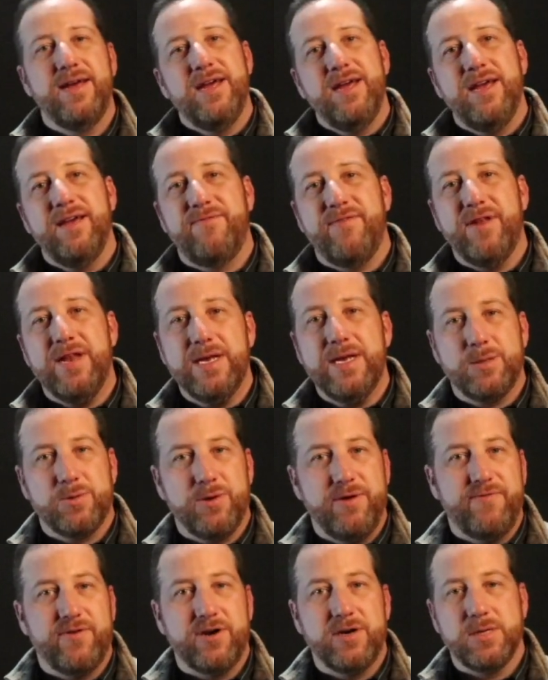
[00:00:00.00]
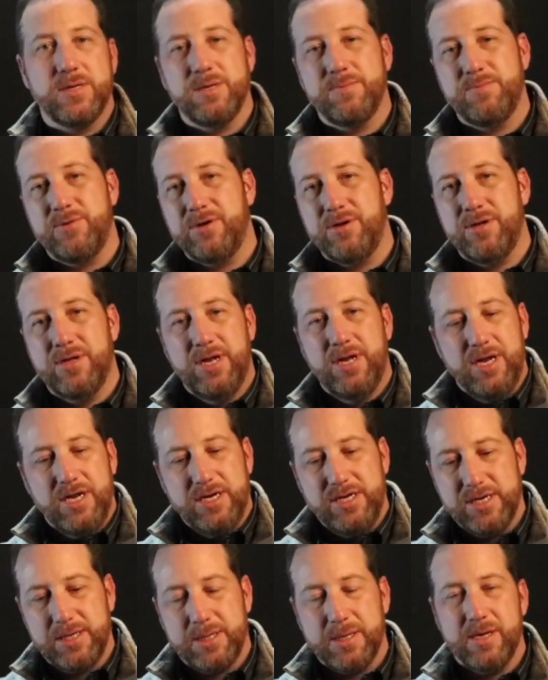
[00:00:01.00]
If it is reversible,
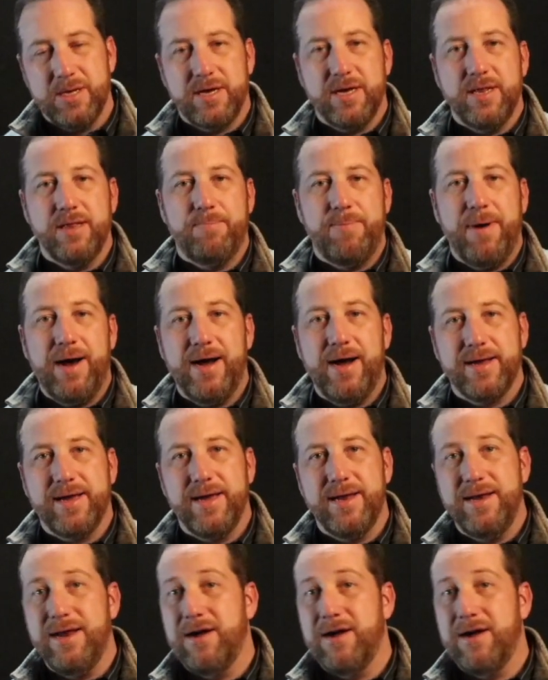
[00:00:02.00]
just look in the pocket.